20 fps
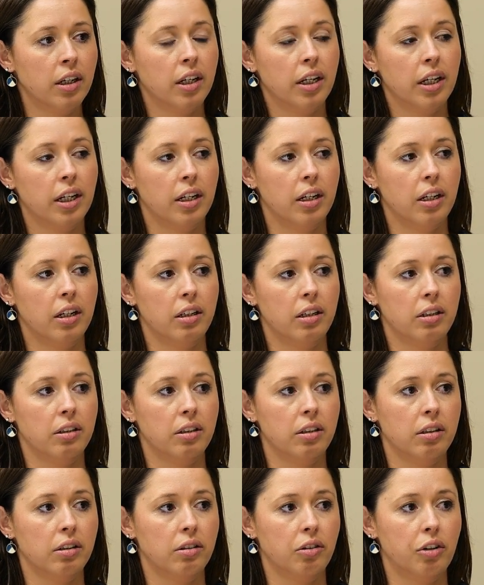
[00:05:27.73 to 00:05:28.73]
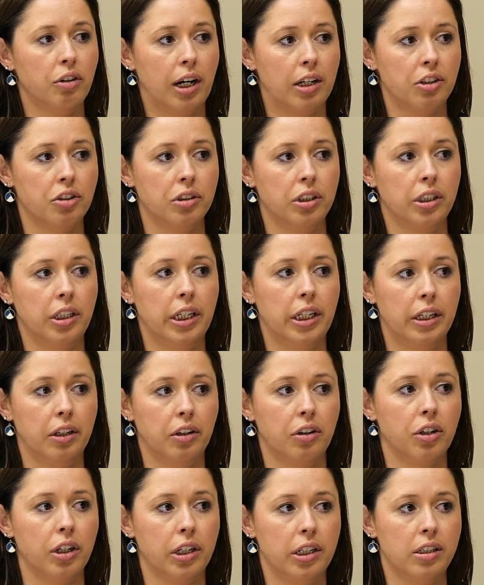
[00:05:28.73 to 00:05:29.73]
and gradually
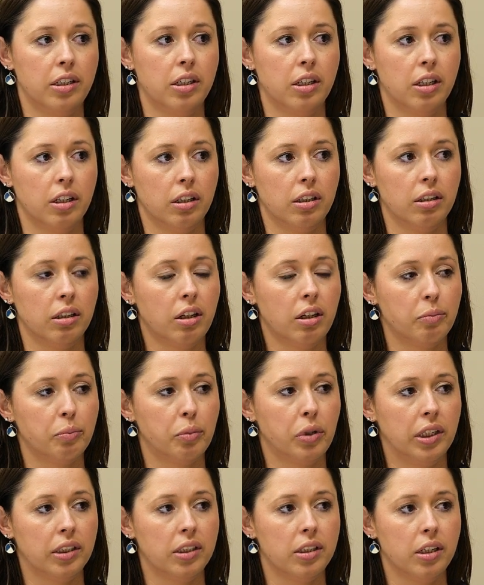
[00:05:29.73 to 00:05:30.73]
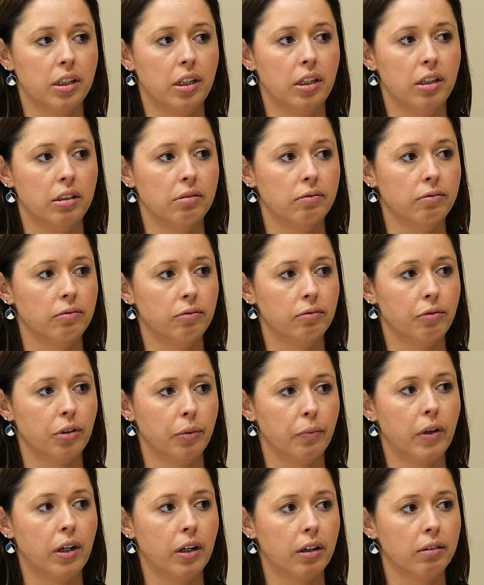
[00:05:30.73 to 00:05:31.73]
increase the complexity
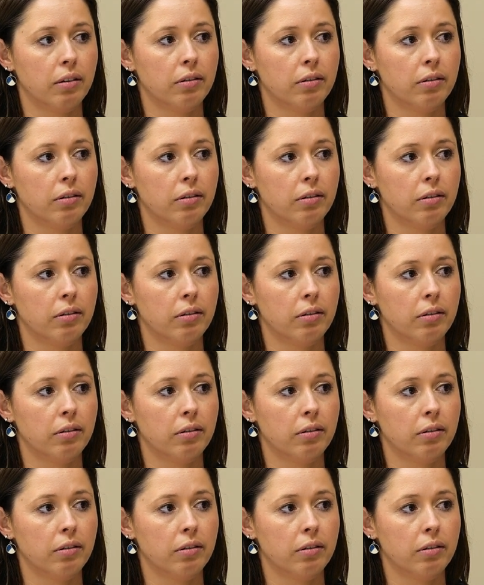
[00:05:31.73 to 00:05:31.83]
from there.